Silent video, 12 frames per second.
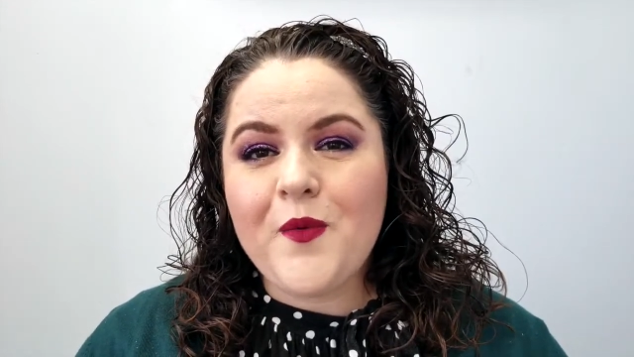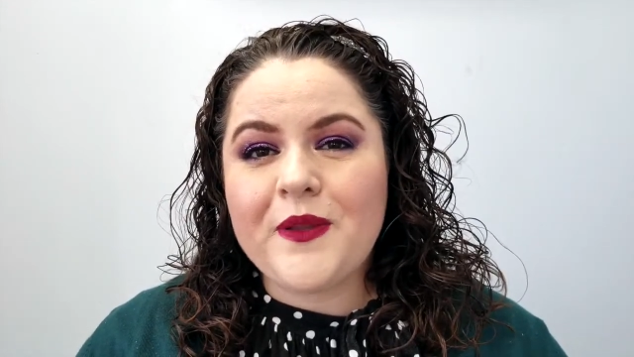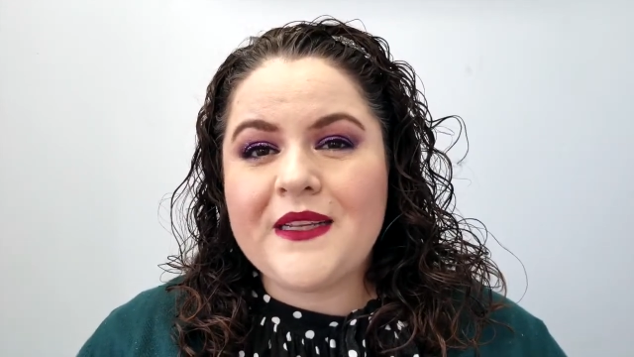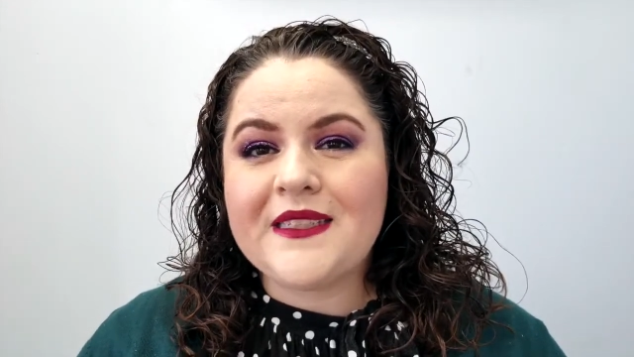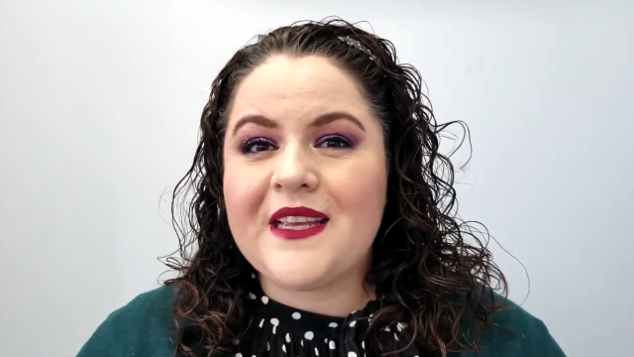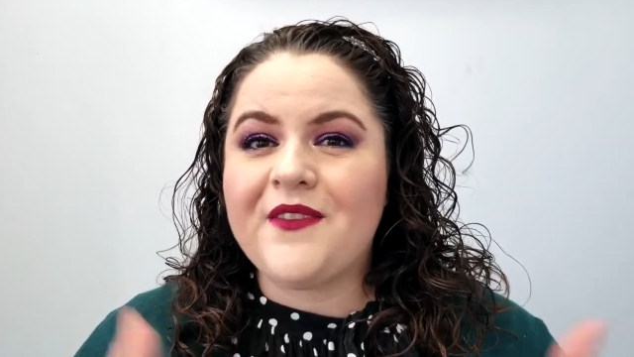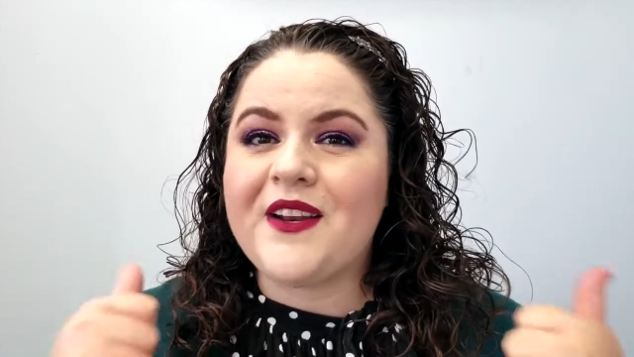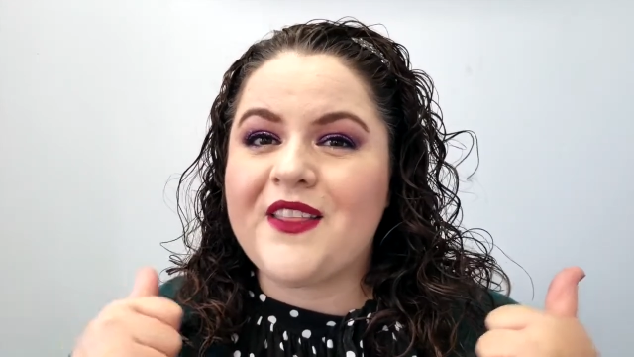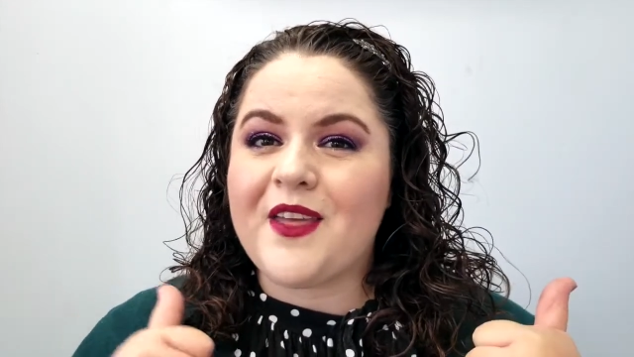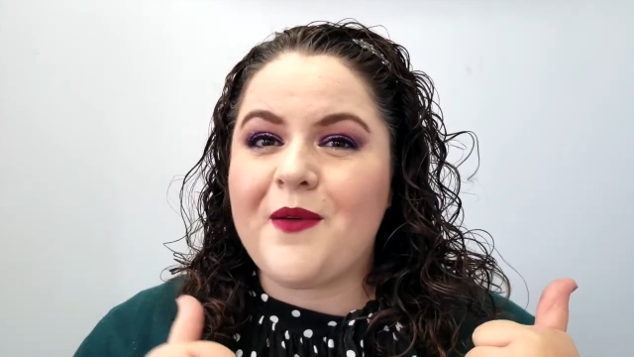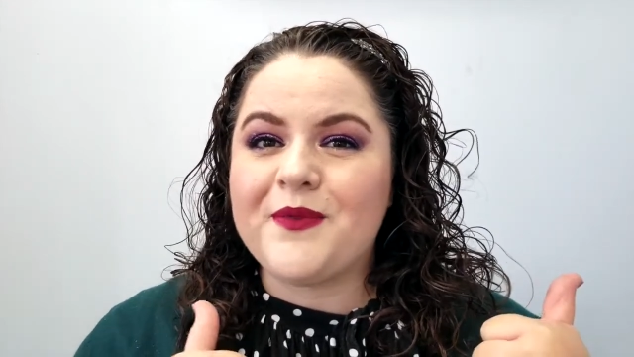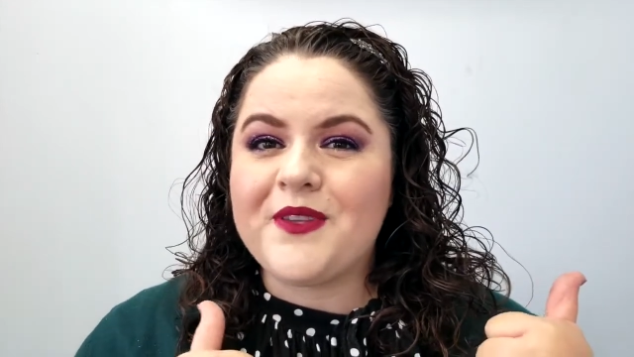Please give it a
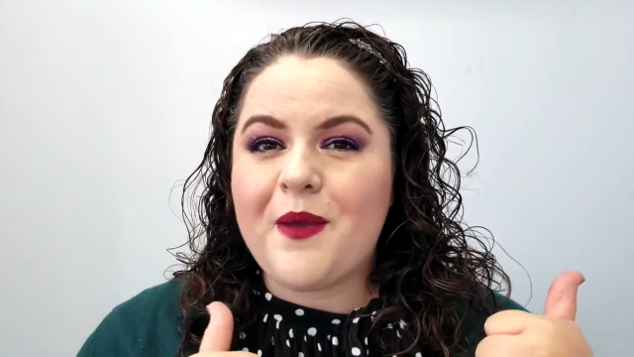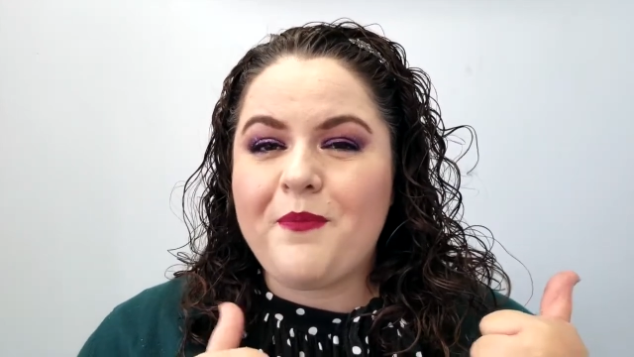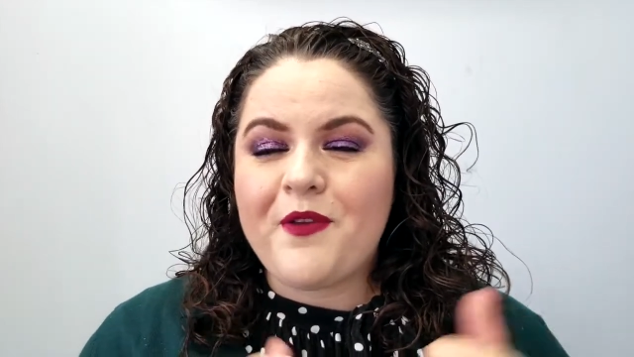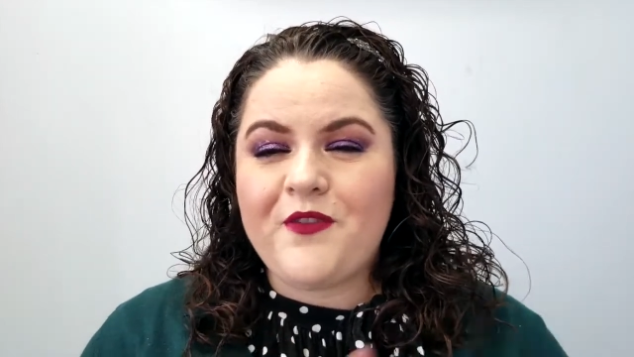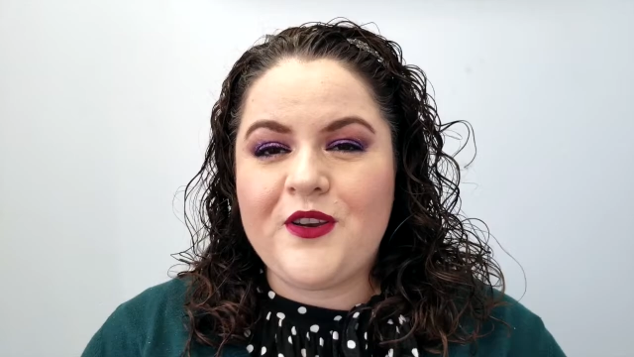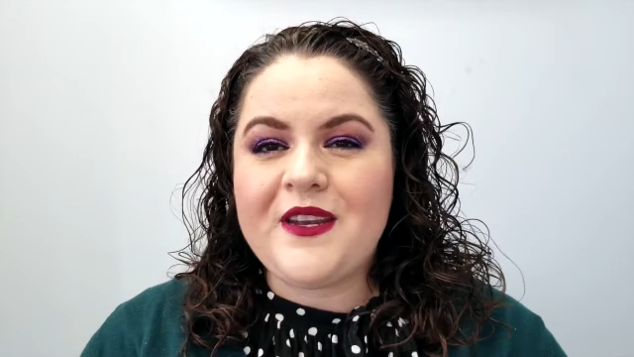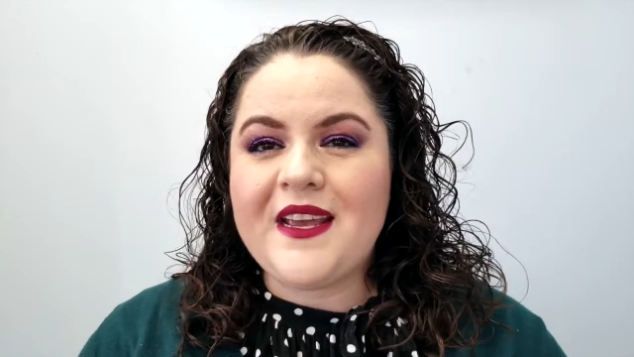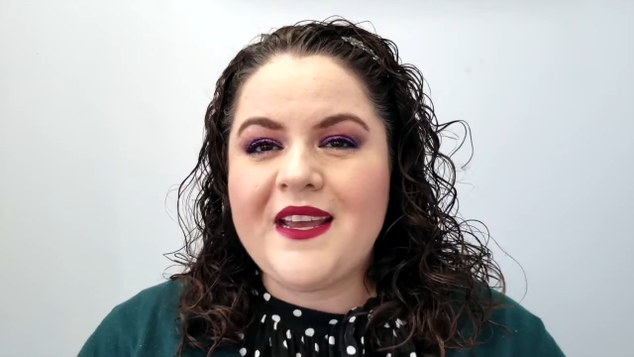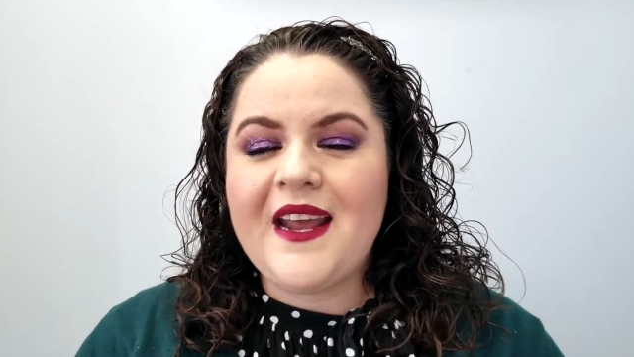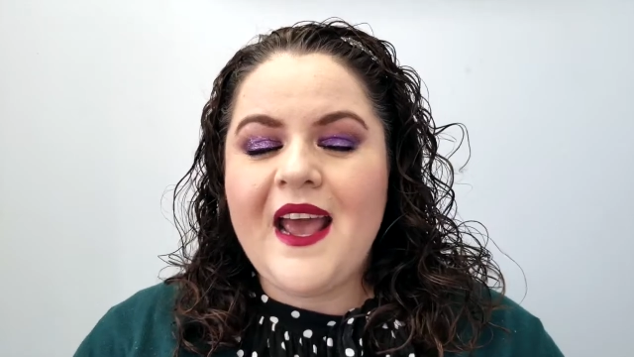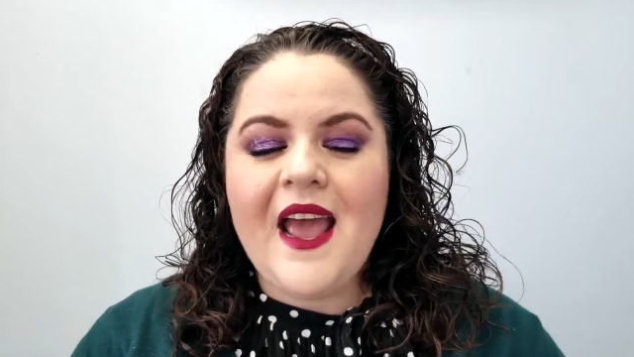thumbs up if you did,